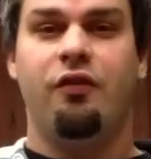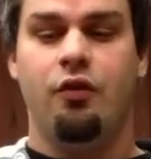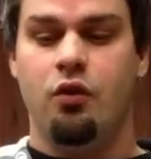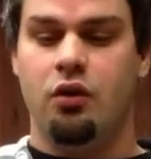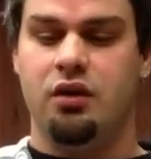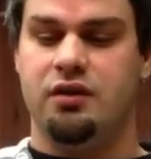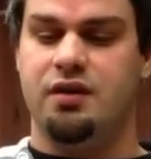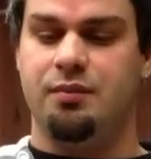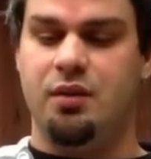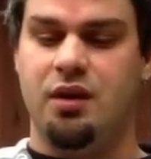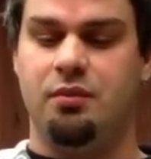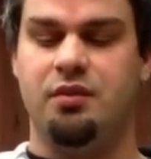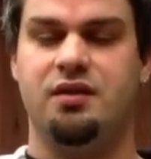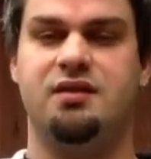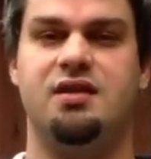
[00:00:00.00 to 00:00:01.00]
forward to be
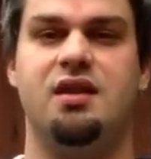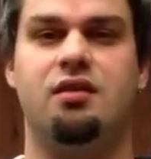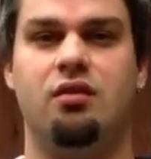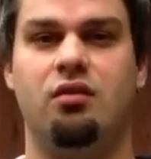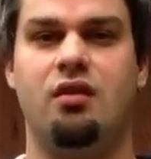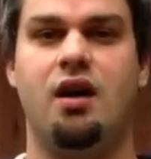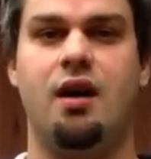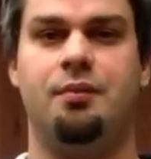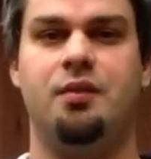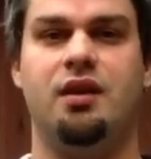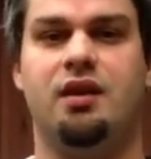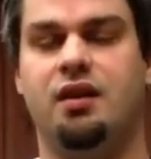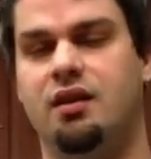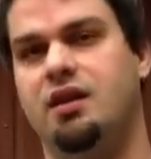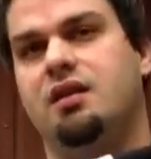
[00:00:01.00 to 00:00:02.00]
able to see through the
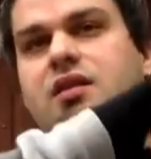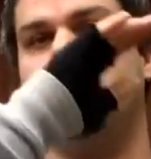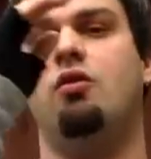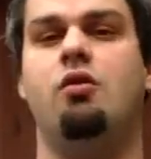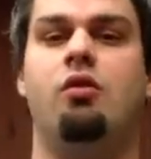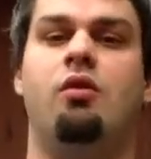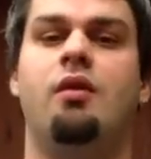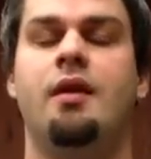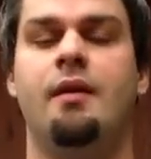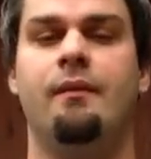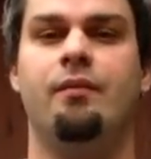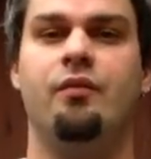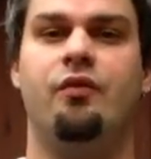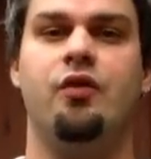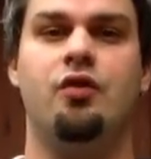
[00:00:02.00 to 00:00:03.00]
optic and get the whole
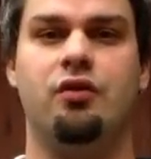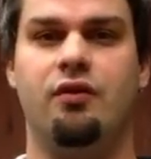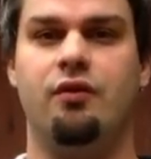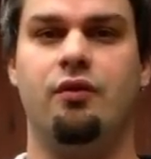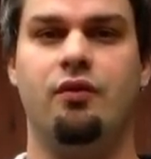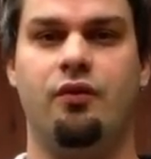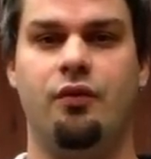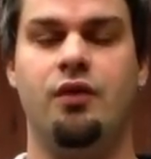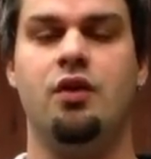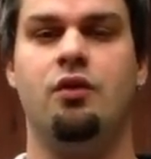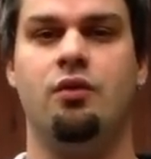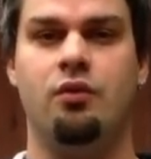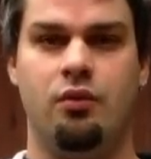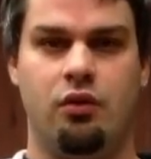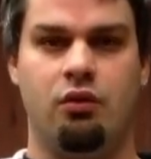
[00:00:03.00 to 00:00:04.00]
field of view